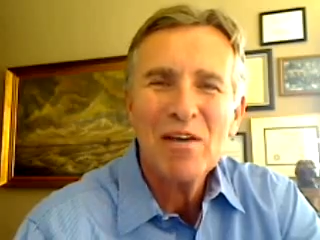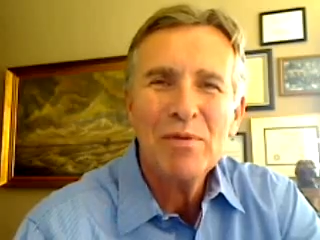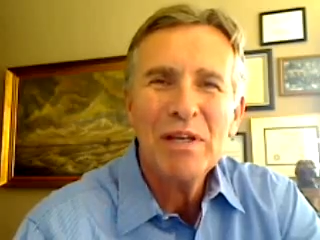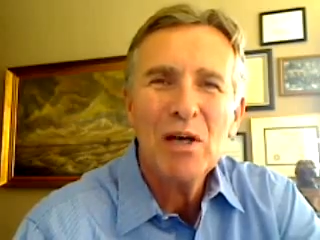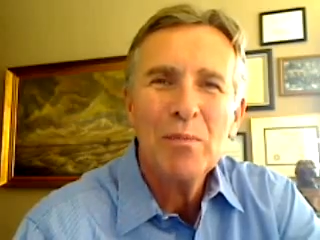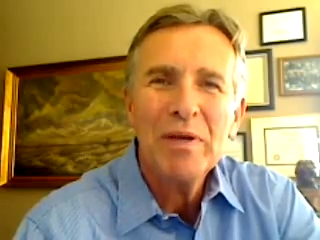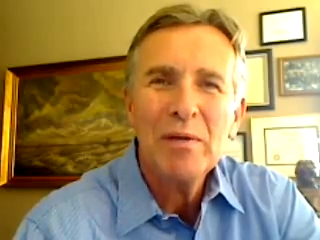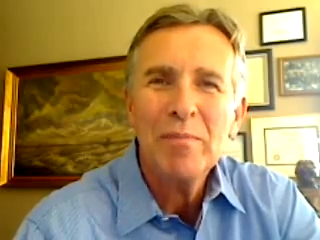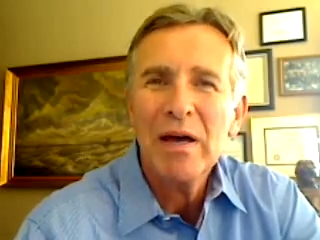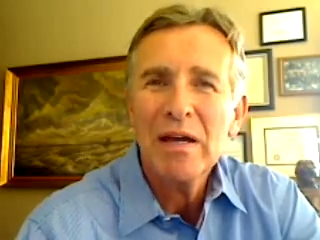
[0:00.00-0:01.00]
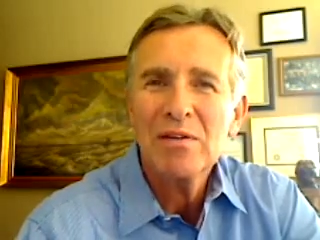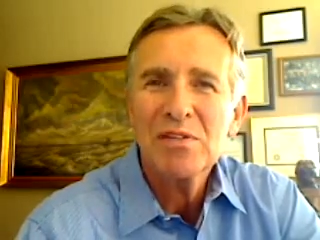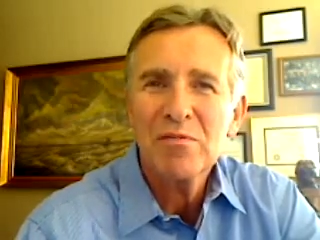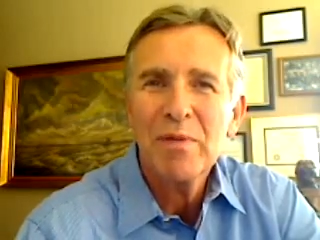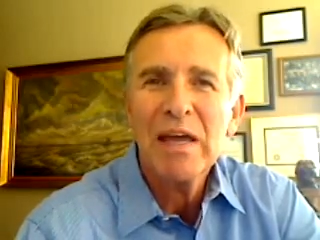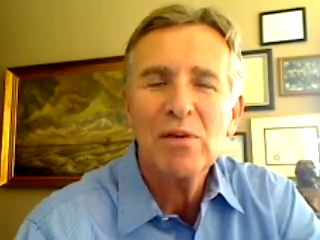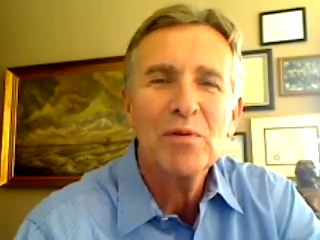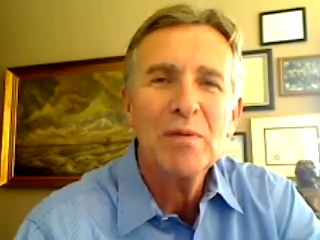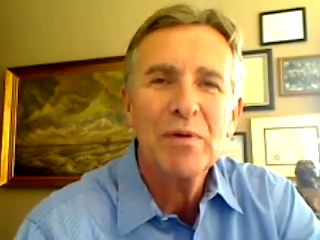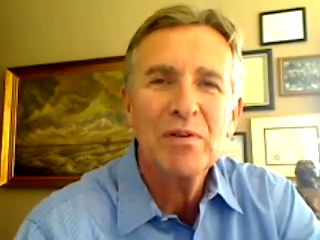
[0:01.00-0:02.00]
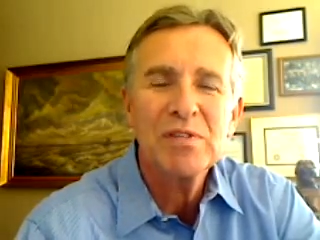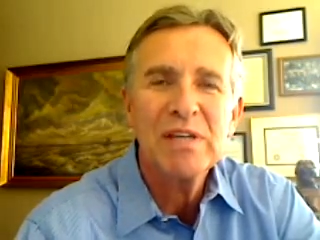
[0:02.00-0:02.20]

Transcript: I've been helping buyers of bank repos